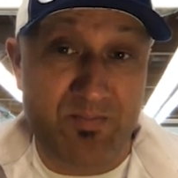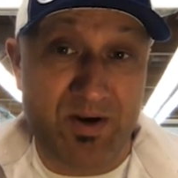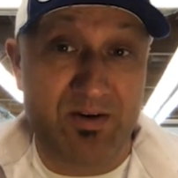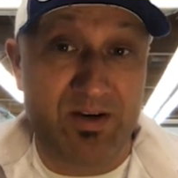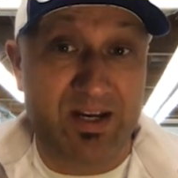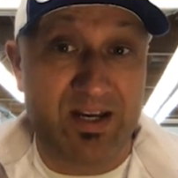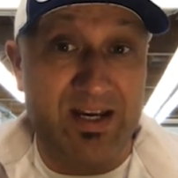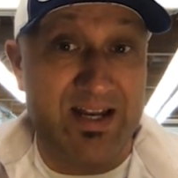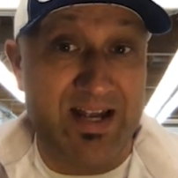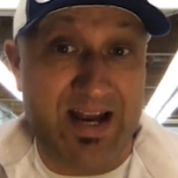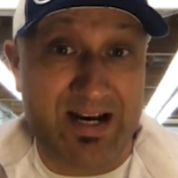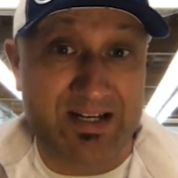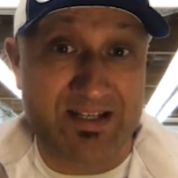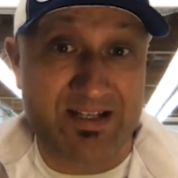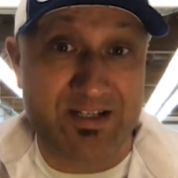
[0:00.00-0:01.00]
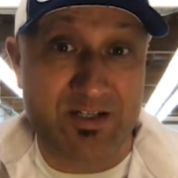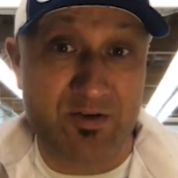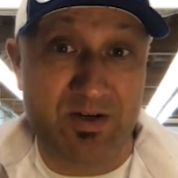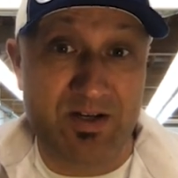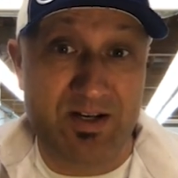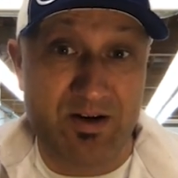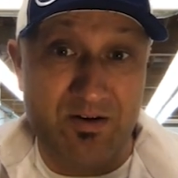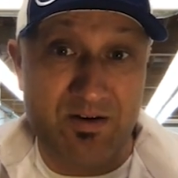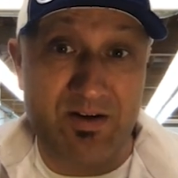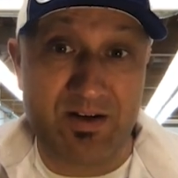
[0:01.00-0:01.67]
how you can get access to it, and how you